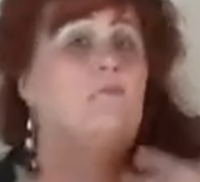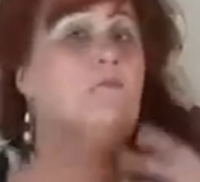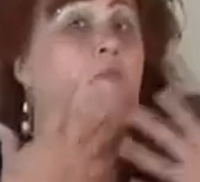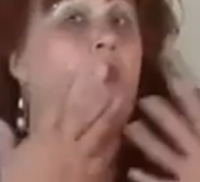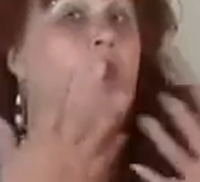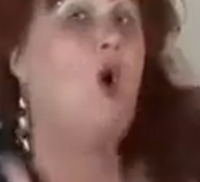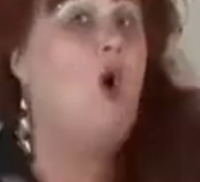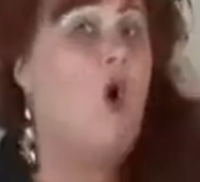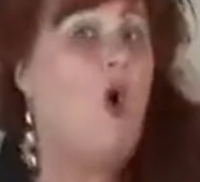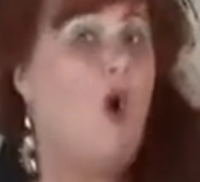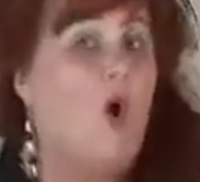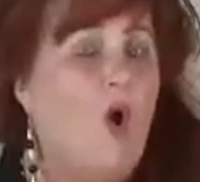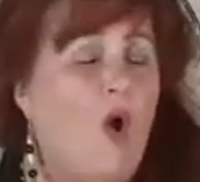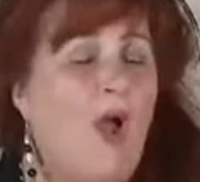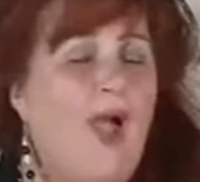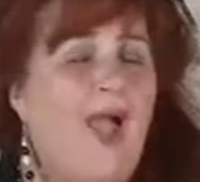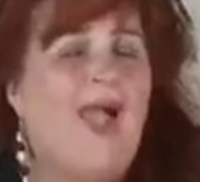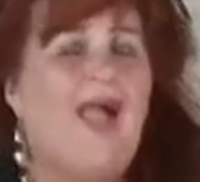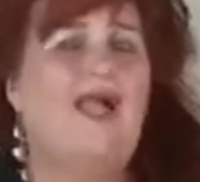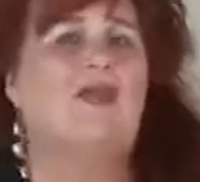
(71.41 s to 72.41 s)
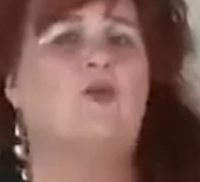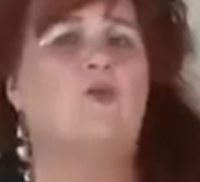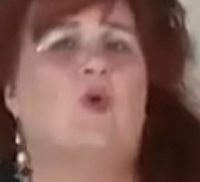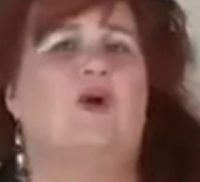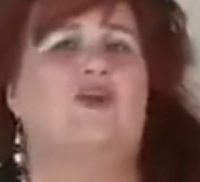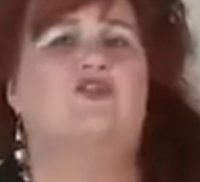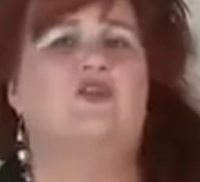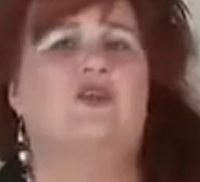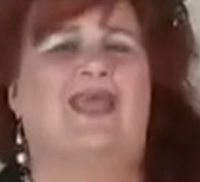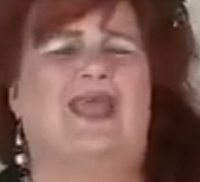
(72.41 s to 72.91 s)
more and
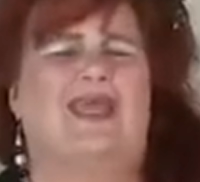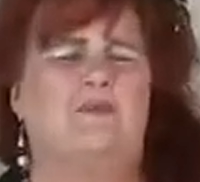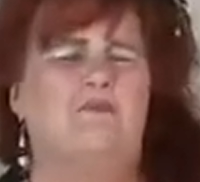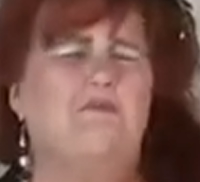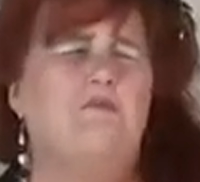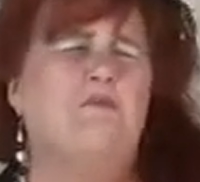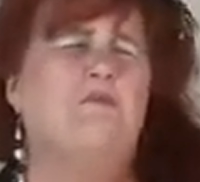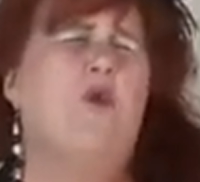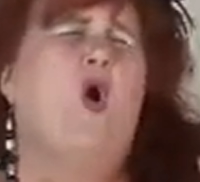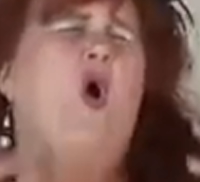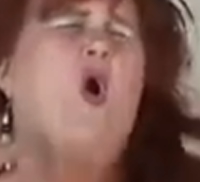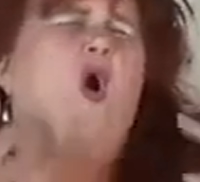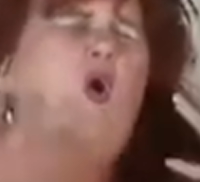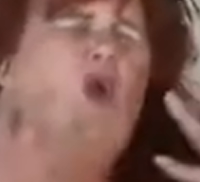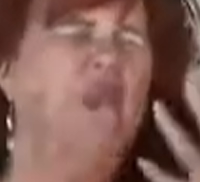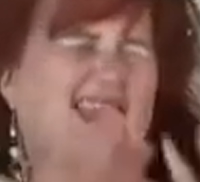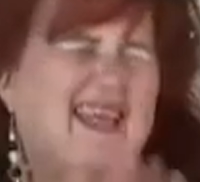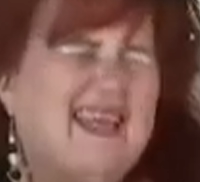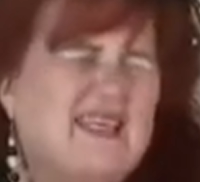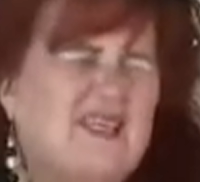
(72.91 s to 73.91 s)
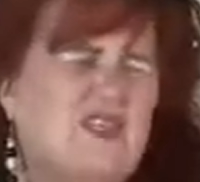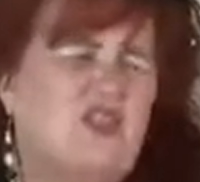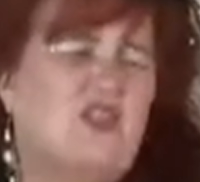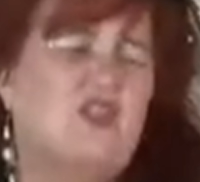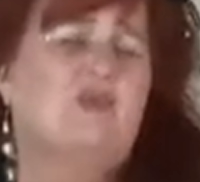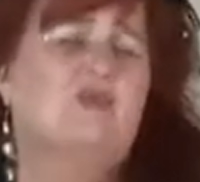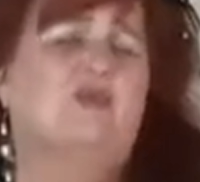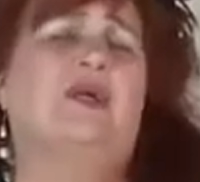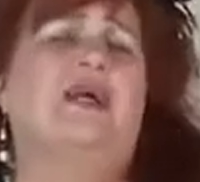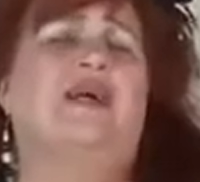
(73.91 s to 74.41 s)
want to get more
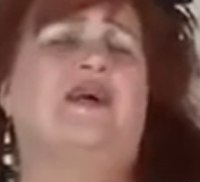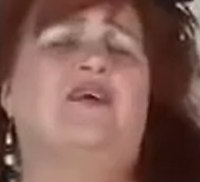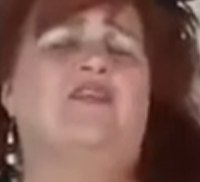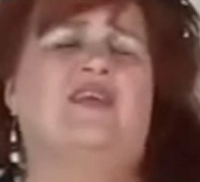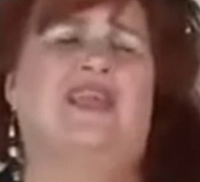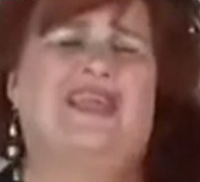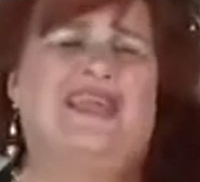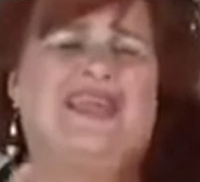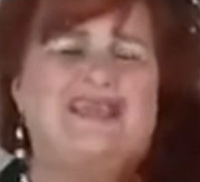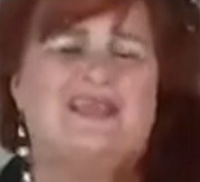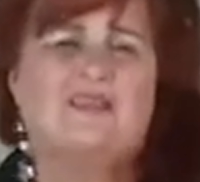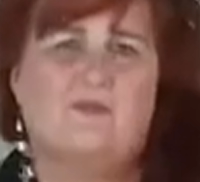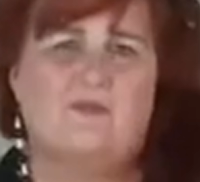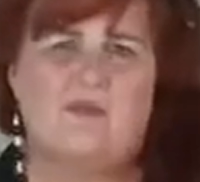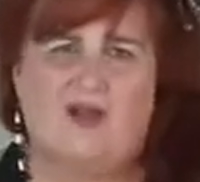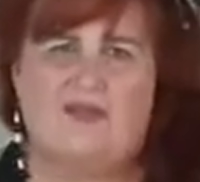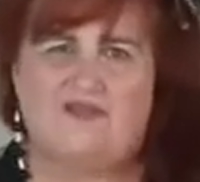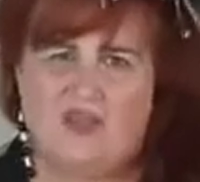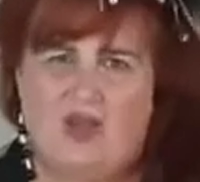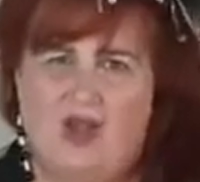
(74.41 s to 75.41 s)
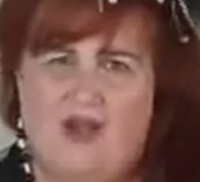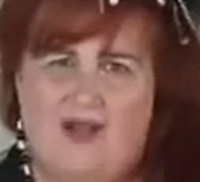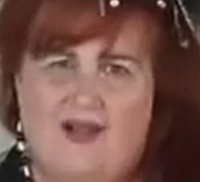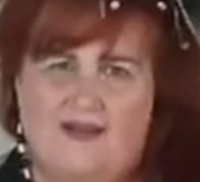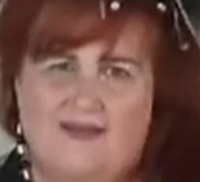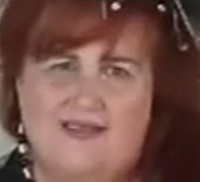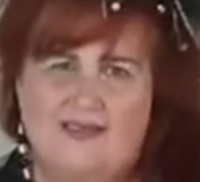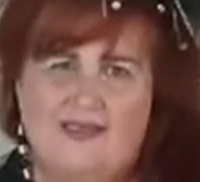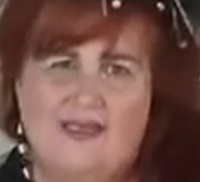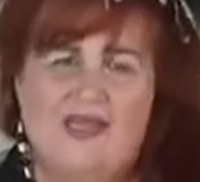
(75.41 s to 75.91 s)
into the kingdom of
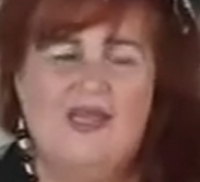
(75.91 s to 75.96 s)
God.